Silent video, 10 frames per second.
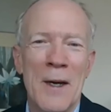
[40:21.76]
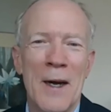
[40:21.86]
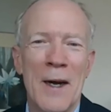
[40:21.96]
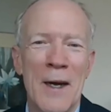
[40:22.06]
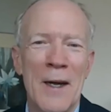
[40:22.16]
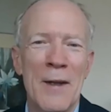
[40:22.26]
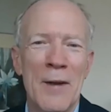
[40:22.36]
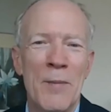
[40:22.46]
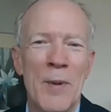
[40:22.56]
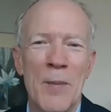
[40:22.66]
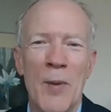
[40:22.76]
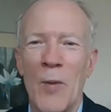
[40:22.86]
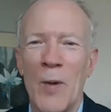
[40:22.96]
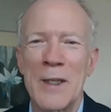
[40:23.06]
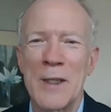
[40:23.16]
if people
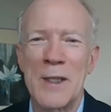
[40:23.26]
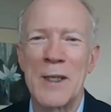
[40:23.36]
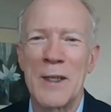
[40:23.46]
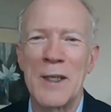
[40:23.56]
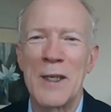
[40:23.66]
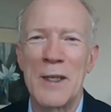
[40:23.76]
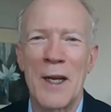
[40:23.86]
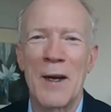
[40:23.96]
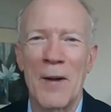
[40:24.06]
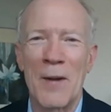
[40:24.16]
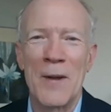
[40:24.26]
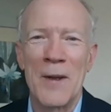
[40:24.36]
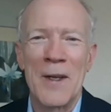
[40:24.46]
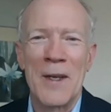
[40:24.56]
want to see the detail,